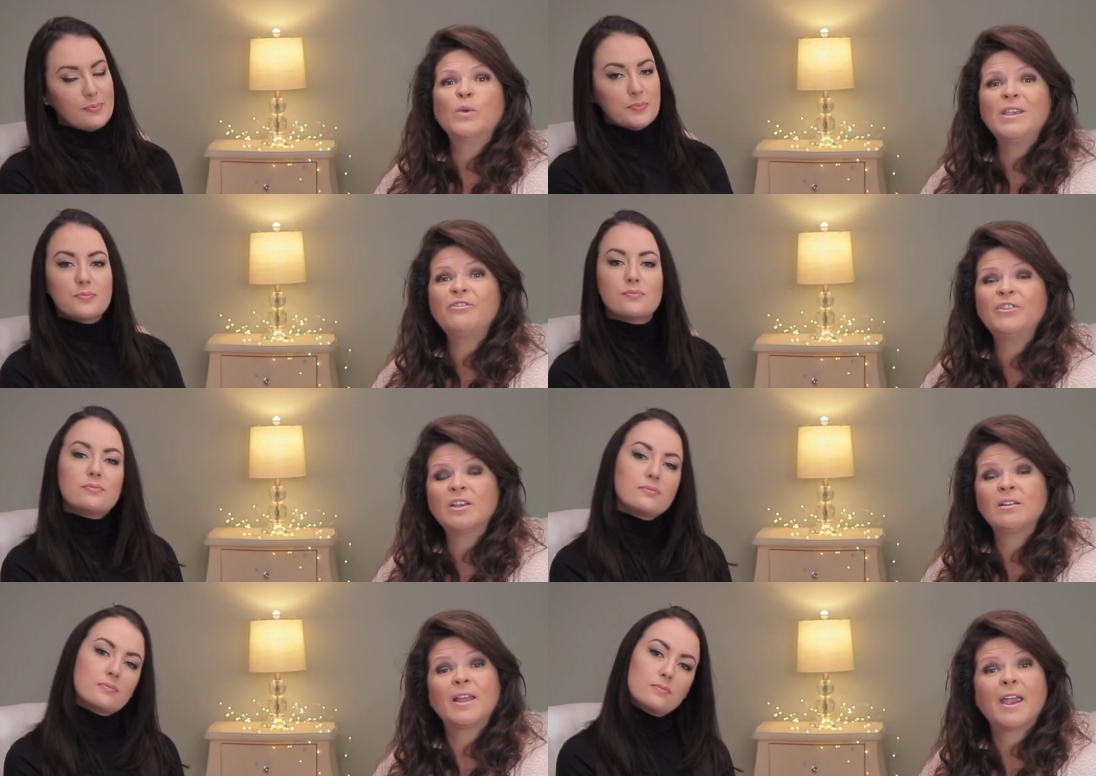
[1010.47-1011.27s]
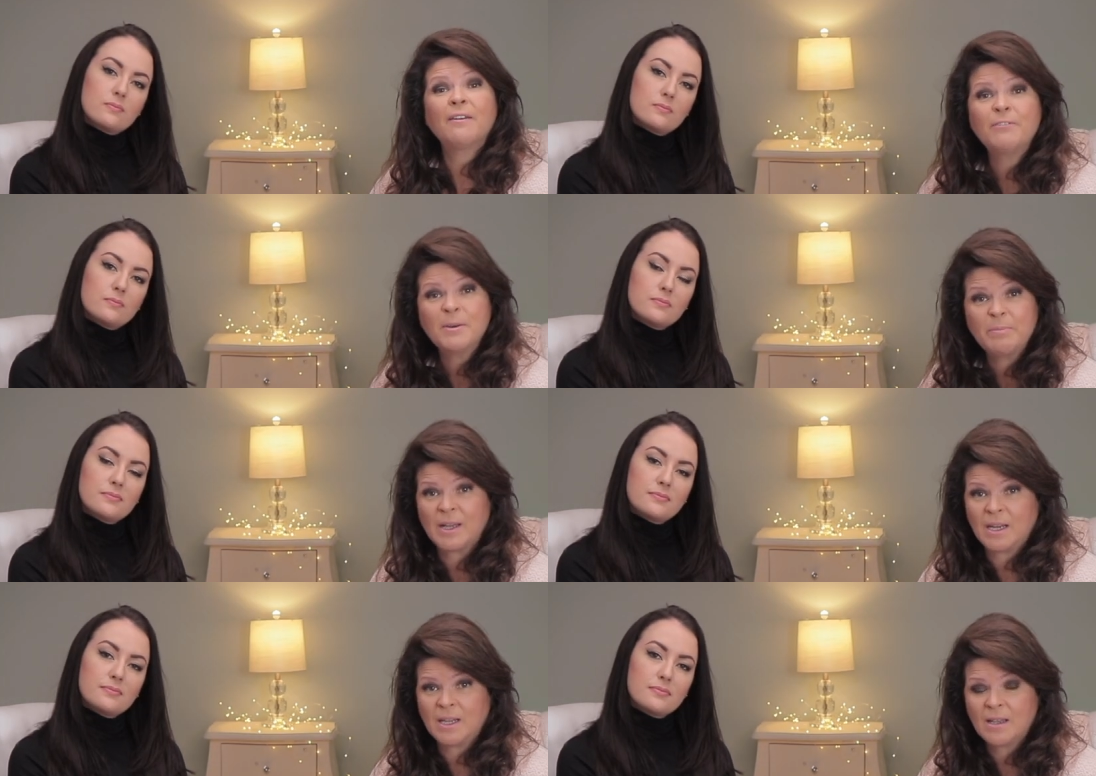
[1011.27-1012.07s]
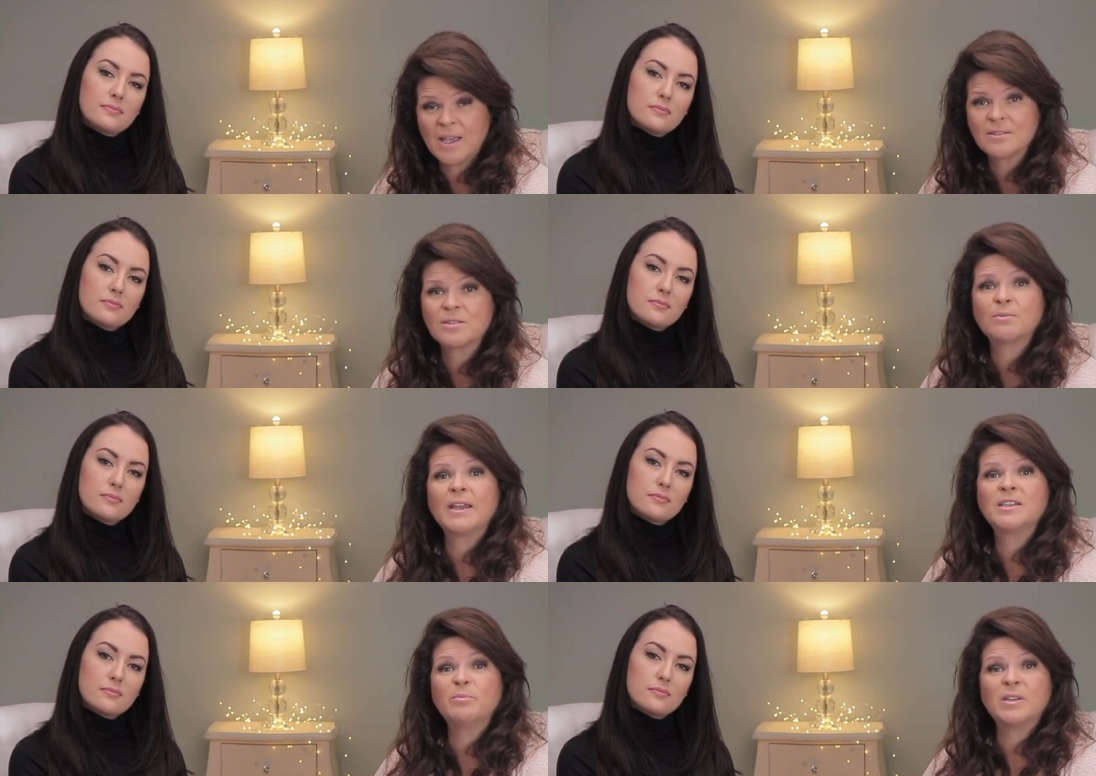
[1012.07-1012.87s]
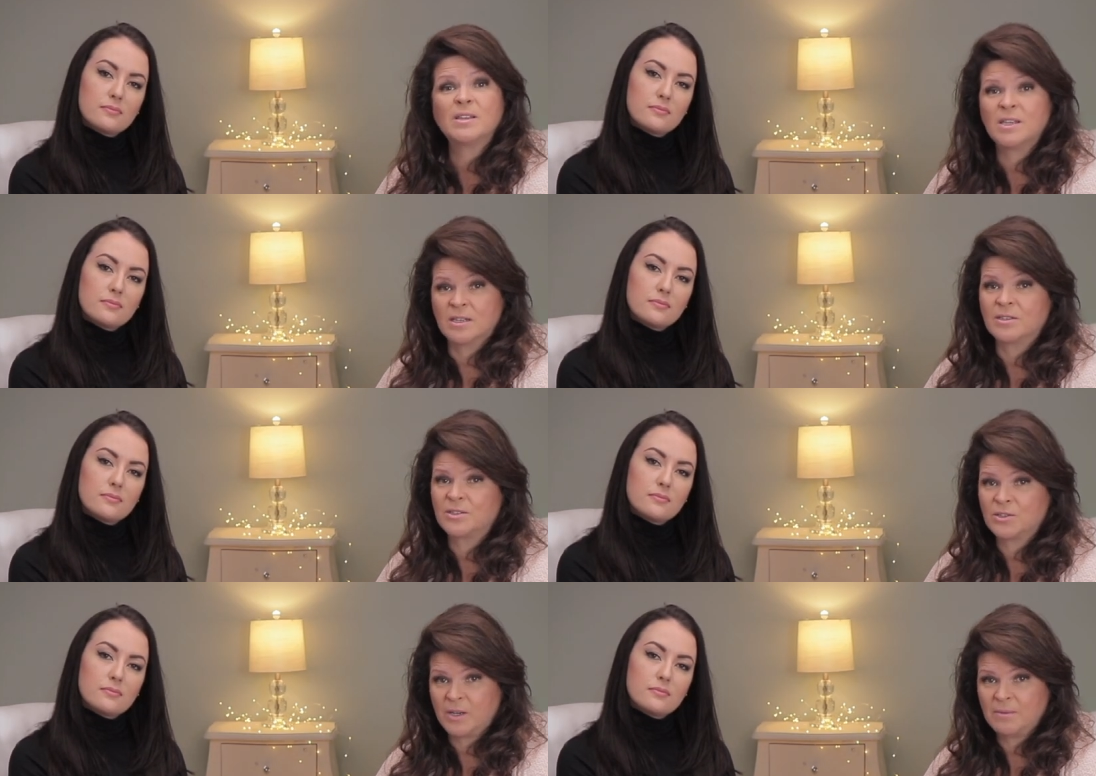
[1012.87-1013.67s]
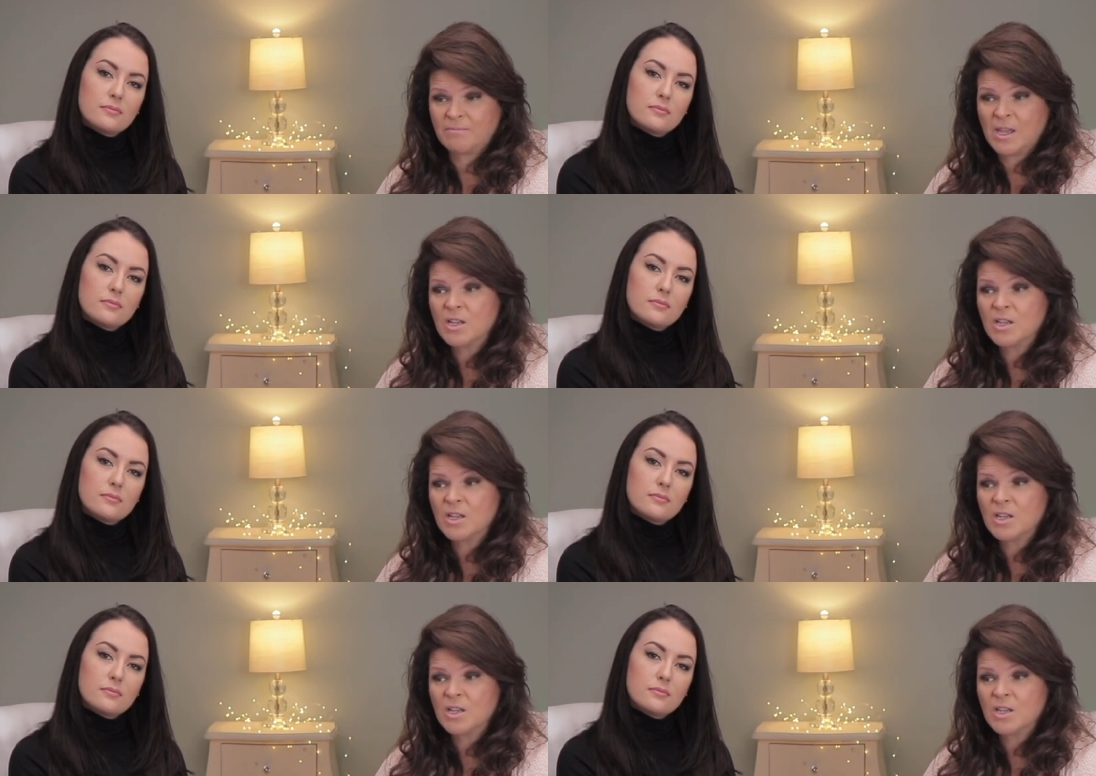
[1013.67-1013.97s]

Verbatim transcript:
Speaker 1: we feel everybody has the right to be in the industry.